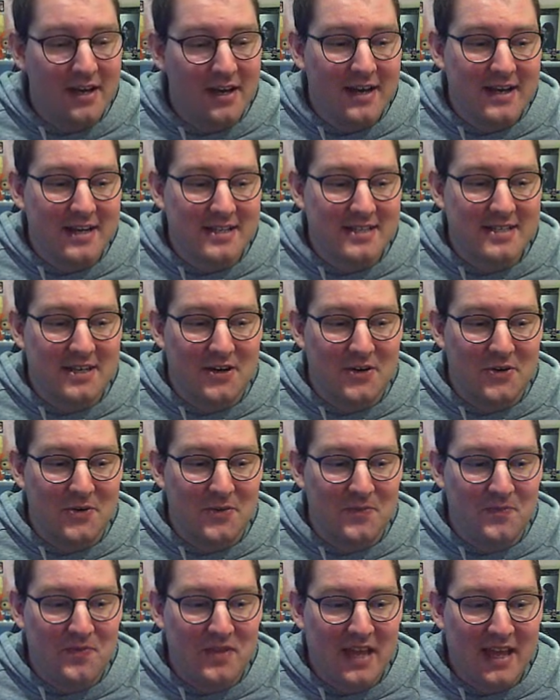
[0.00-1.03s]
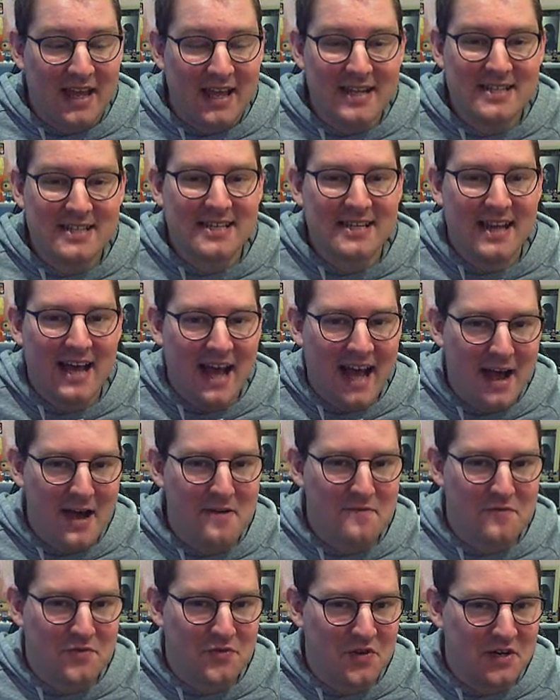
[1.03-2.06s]
So, against an
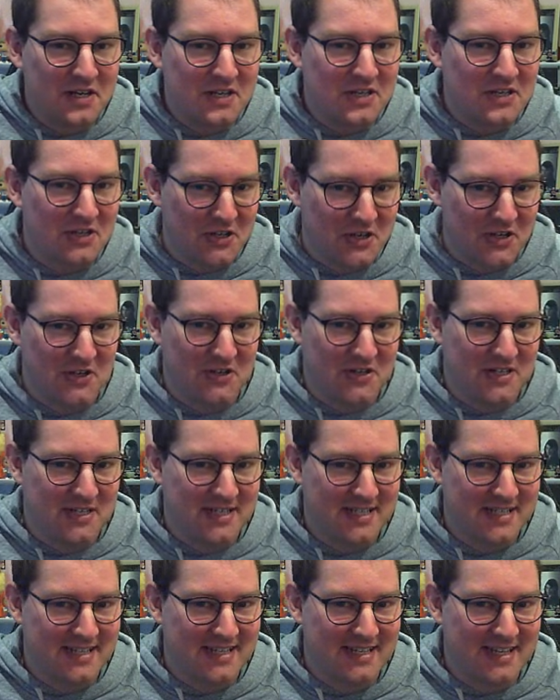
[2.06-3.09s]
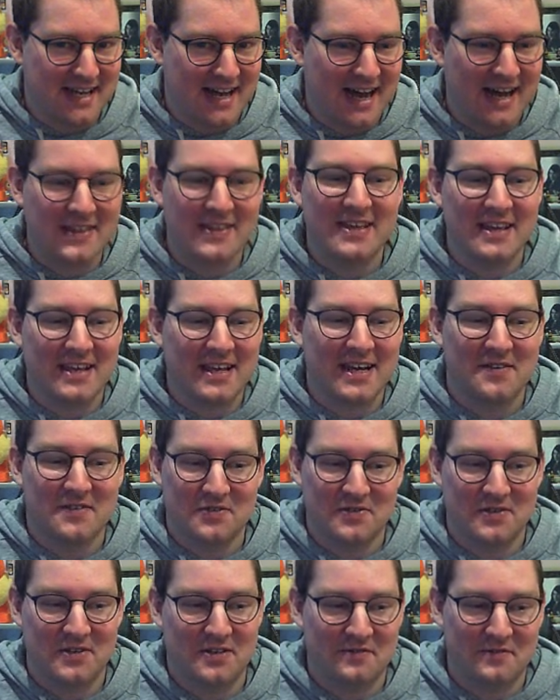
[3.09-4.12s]
average nurse, I think you can have a
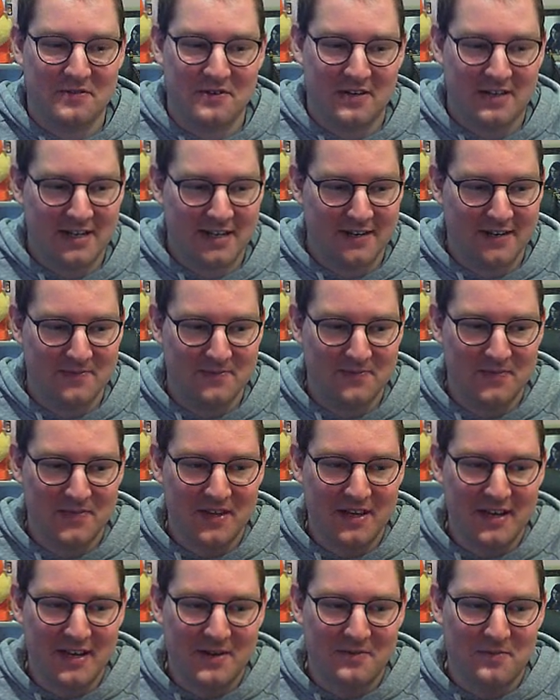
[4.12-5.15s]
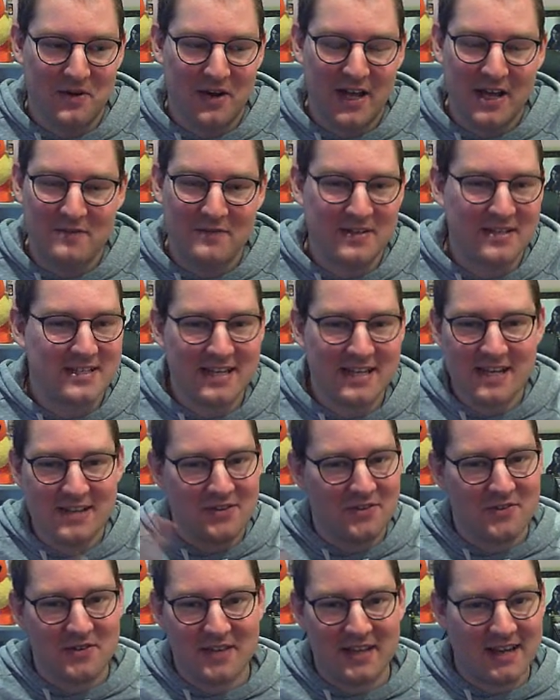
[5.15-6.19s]
really fun game. But if it's
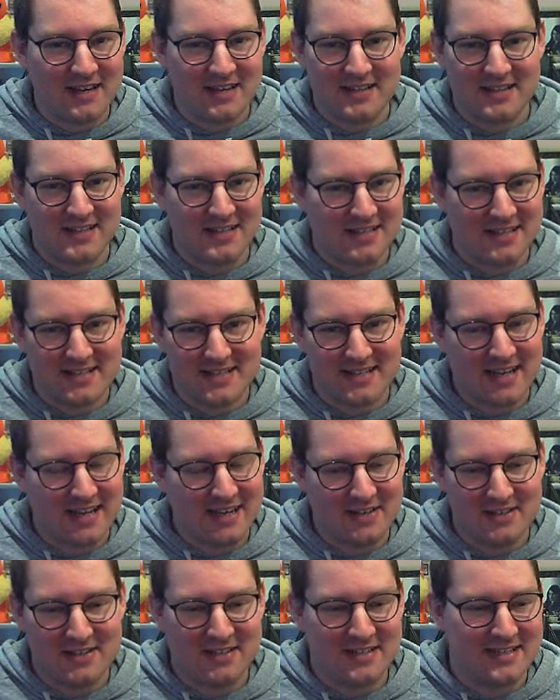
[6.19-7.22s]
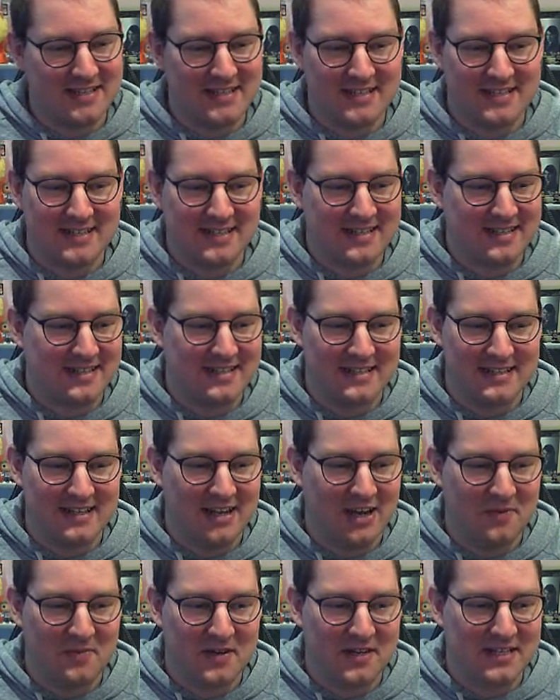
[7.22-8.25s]
either at the end of the scales, it's just,
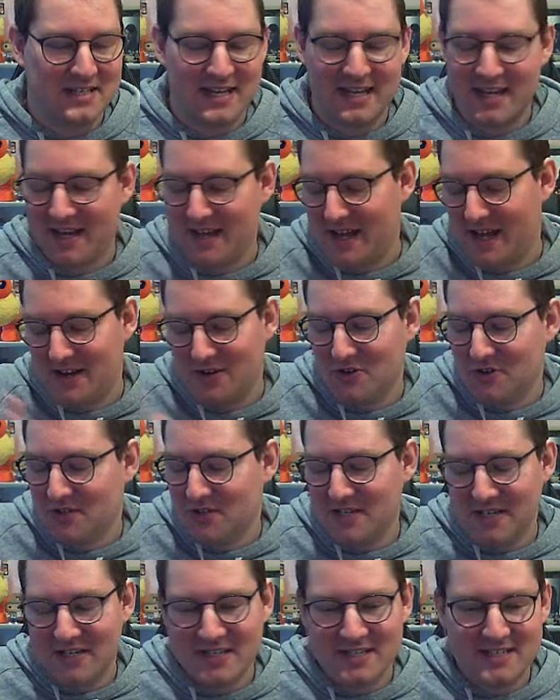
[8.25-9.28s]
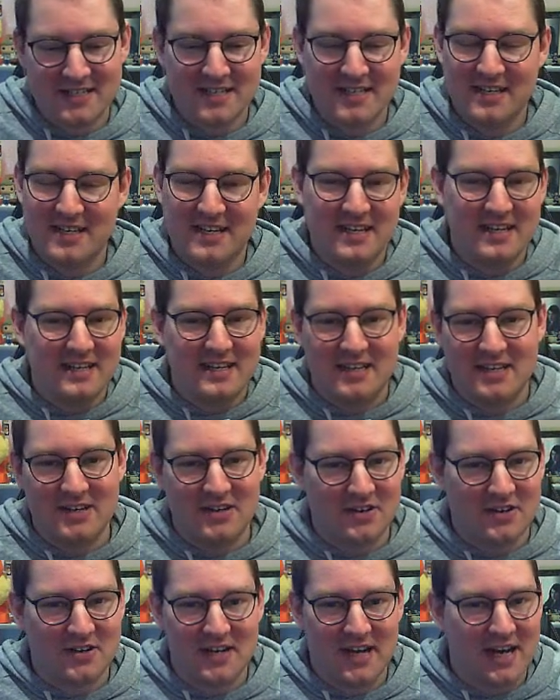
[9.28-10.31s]
no, because like a good nurse, you're
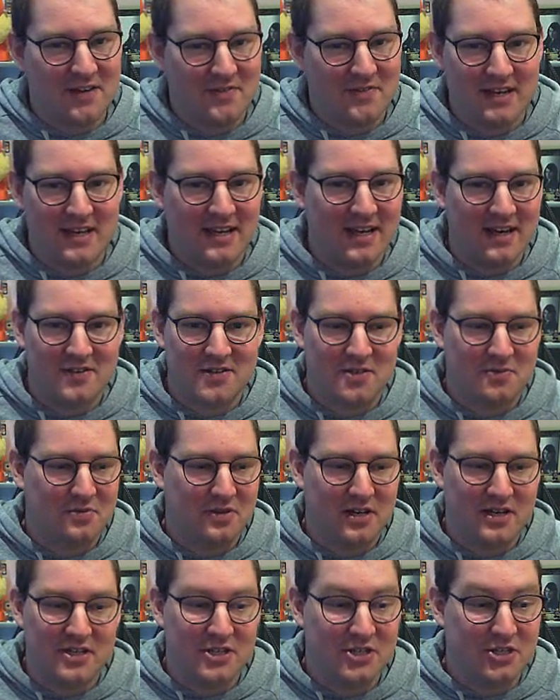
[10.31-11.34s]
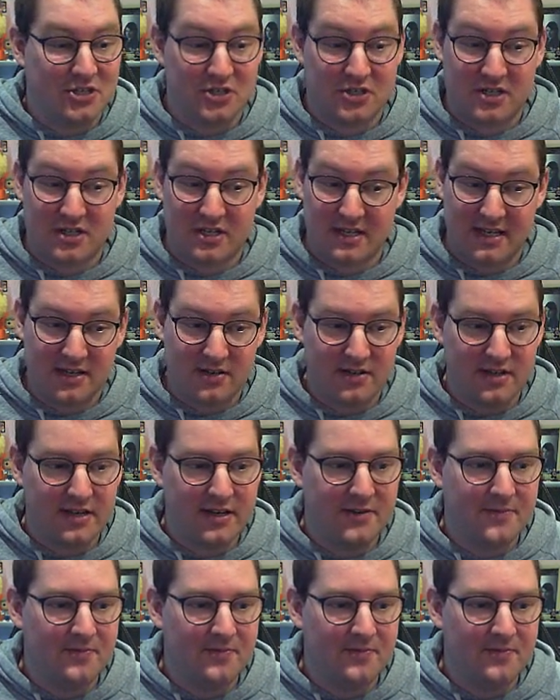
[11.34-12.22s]
not going to have any counterplay, she's just going to kill you.